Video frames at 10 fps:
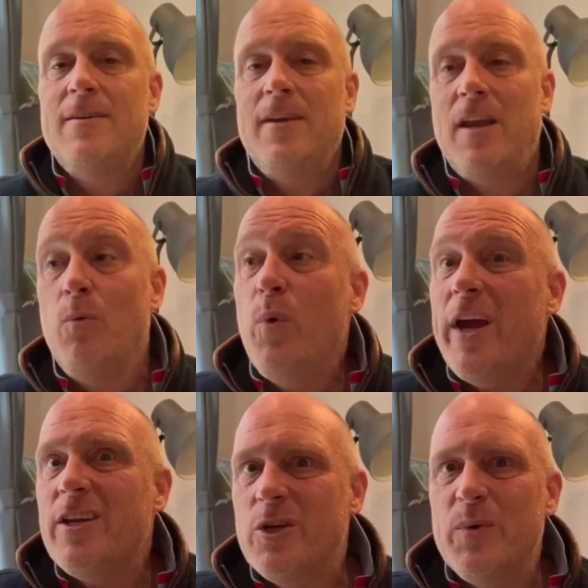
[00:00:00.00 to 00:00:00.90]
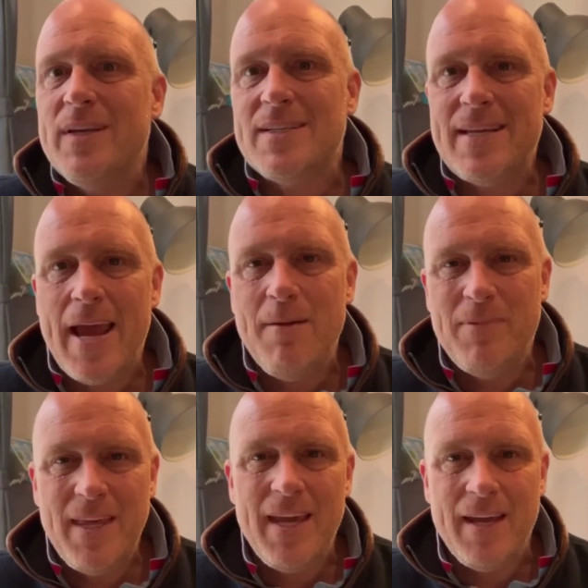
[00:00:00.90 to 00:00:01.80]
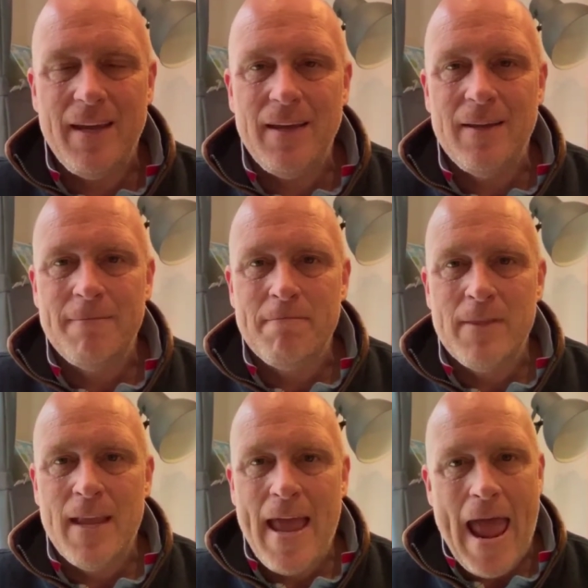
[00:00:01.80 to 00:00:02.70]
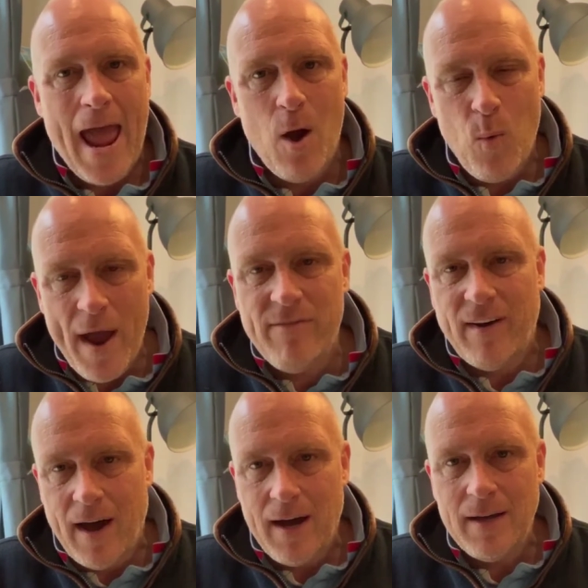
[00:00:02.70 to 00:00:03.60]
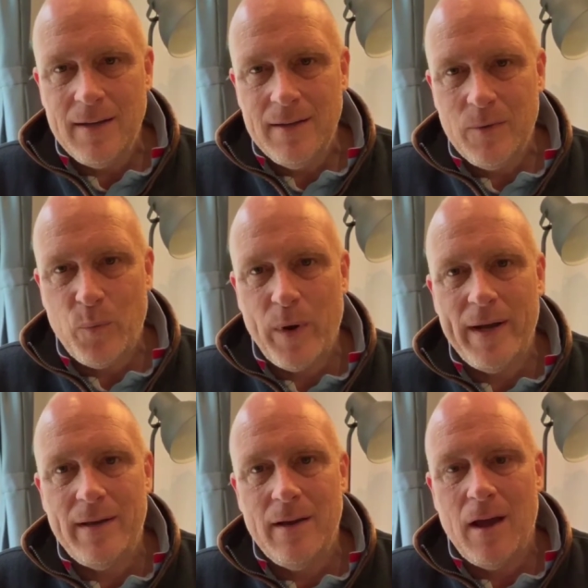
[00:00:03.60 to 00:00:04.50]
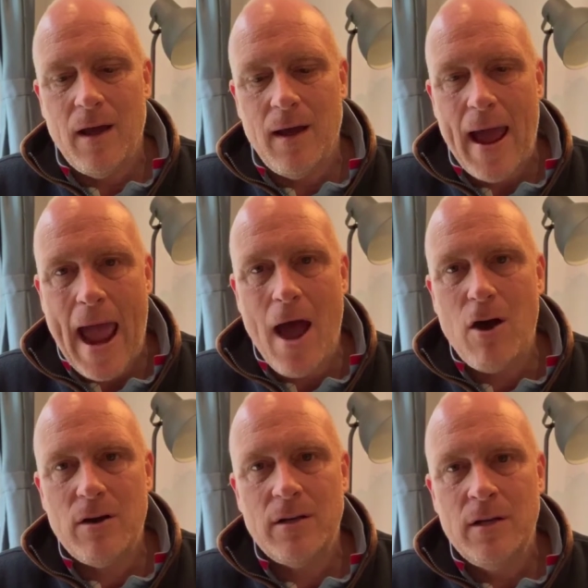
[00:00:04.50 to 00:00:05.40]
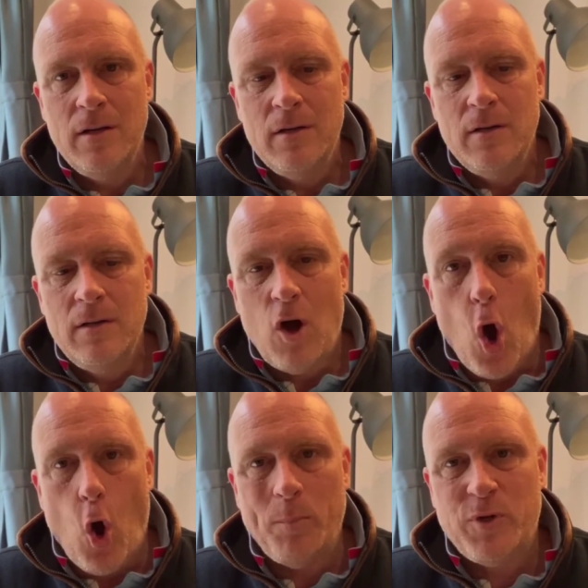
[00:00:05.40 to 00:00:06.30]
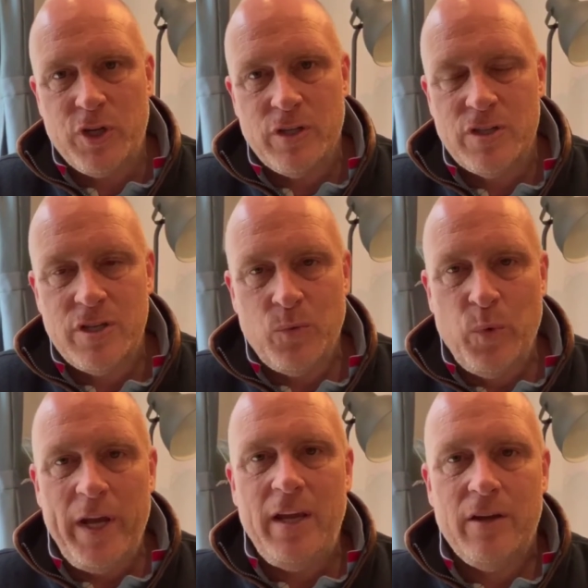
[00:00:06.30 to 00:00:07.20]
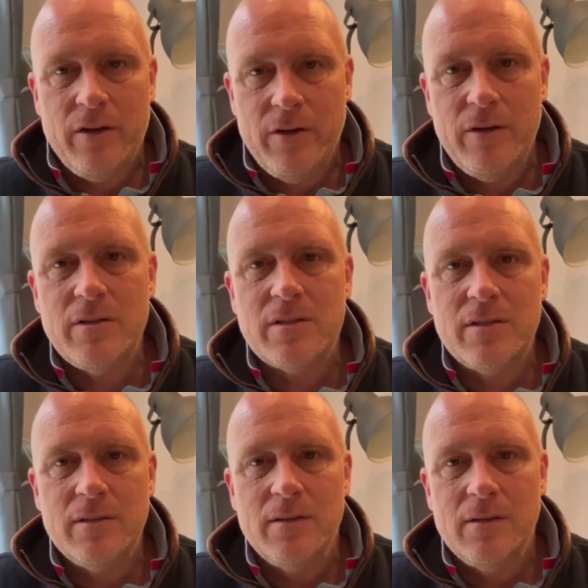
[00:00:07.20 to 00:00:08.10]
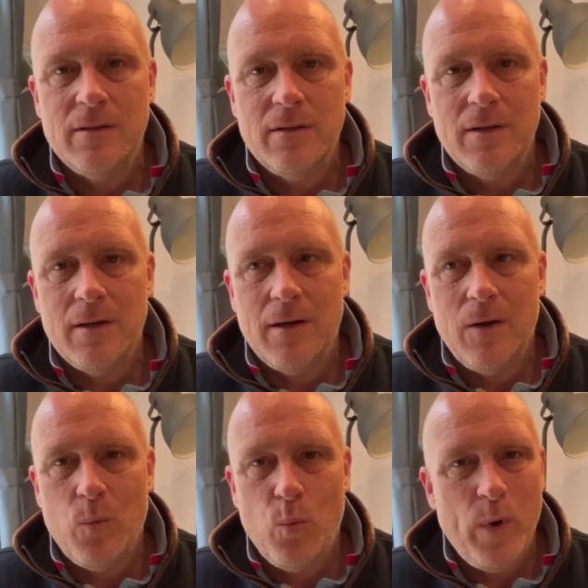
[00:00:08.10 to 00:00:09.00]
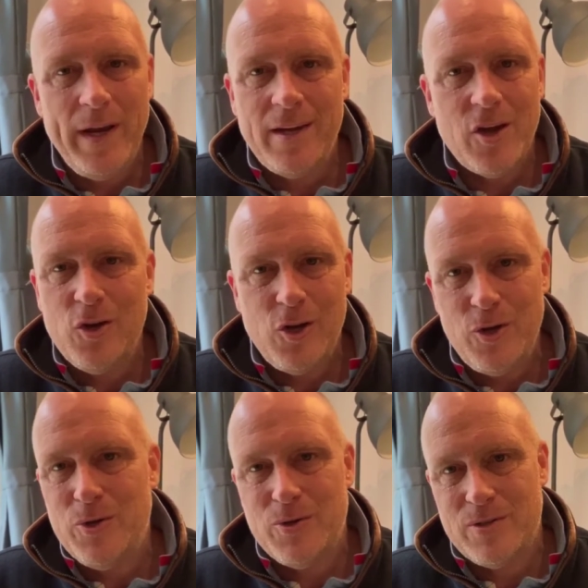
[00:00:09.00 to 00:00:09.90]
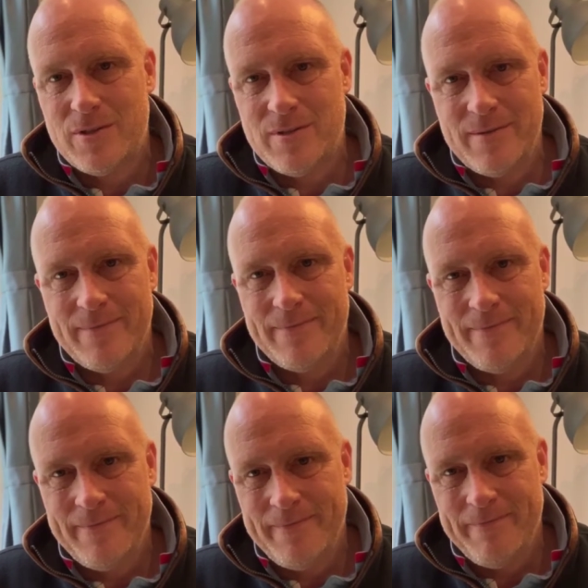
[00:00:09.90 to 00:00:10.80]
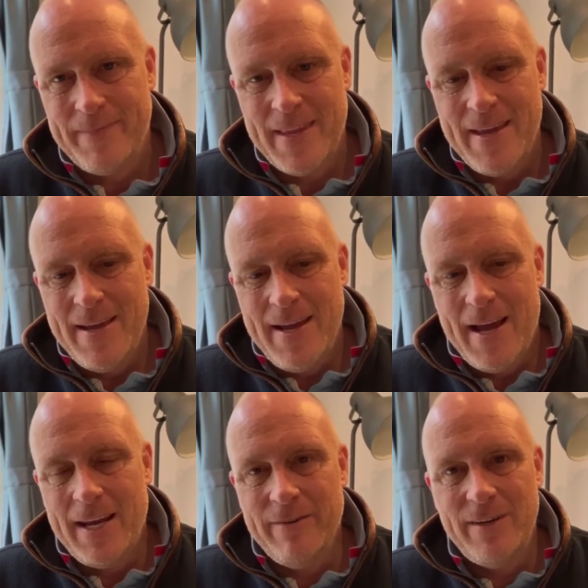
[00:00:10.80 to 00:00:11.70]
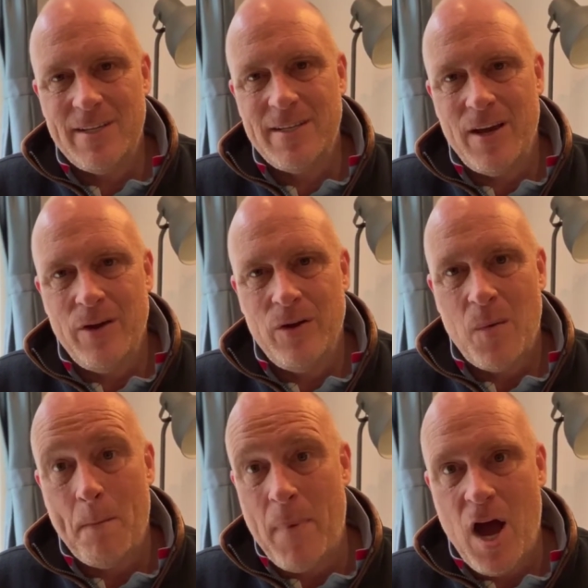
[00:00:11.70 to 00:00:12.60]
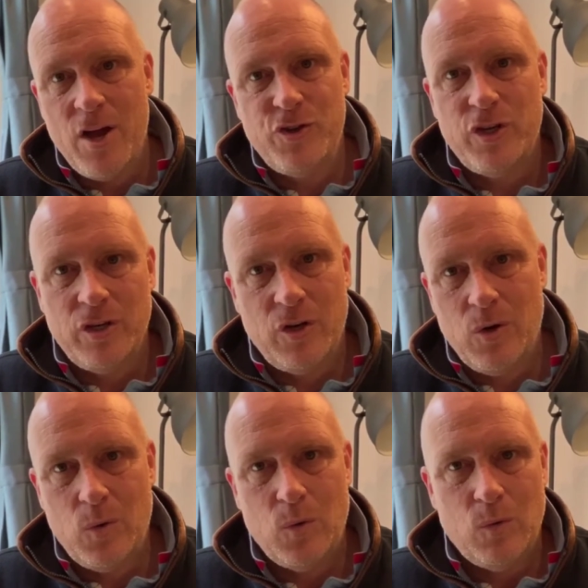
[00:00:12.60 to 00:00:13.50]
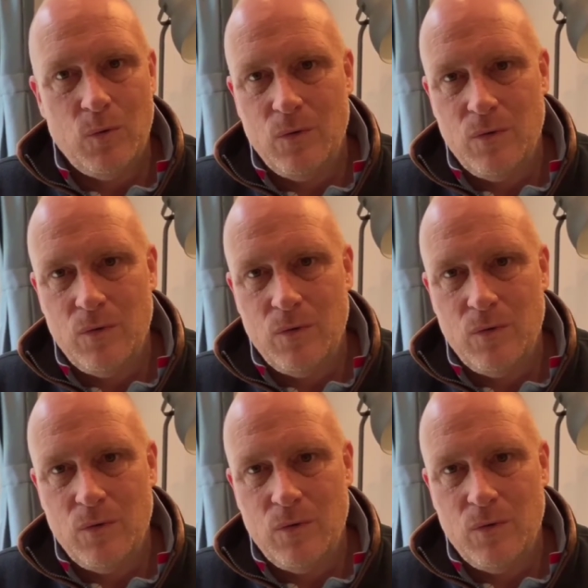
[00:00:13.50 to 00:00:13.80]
You know, we're doing the same thing. However, with our options that we use, we don't lose. And there is no margin call.